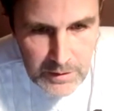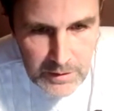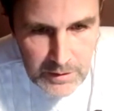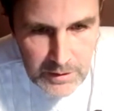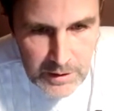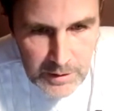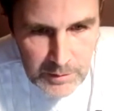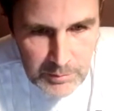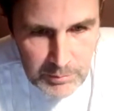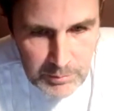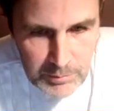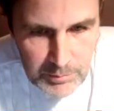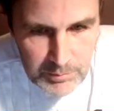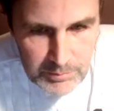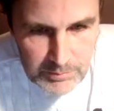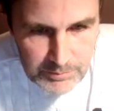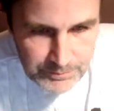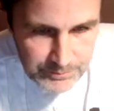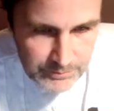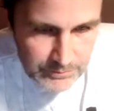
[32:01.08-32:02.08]
And
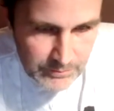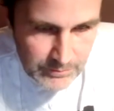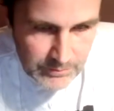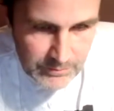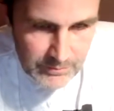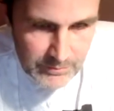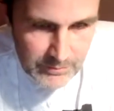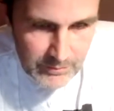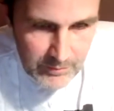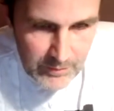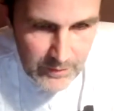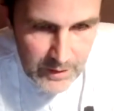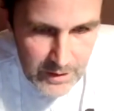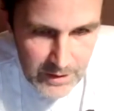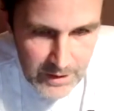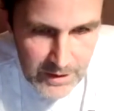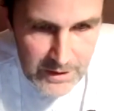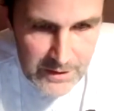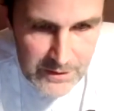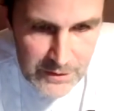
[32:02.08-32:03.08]

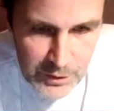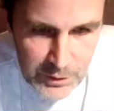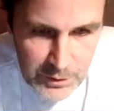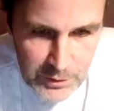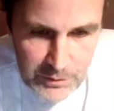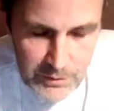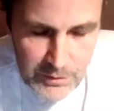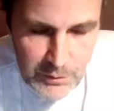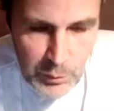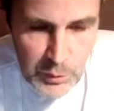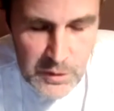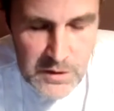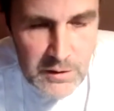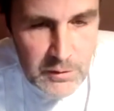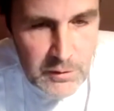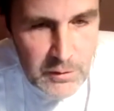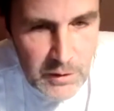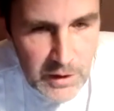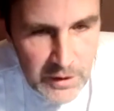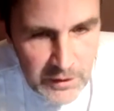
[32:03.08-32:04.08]

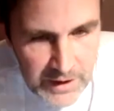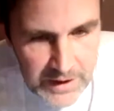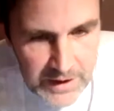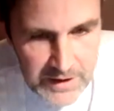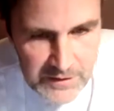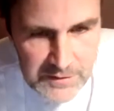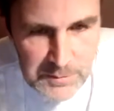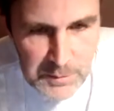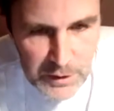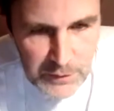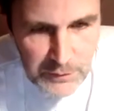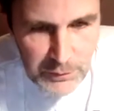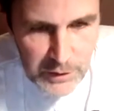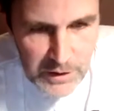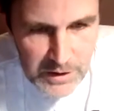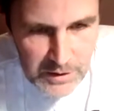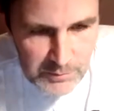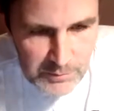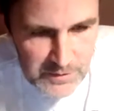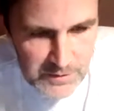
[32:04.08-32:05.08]
that gives me the
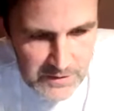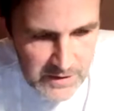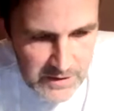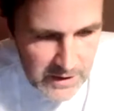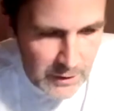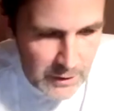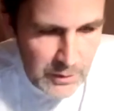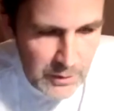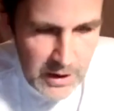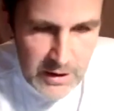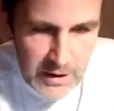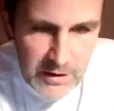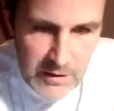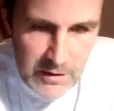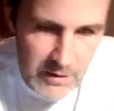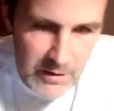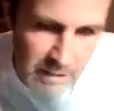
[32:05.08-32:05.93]
freedom to say, okay,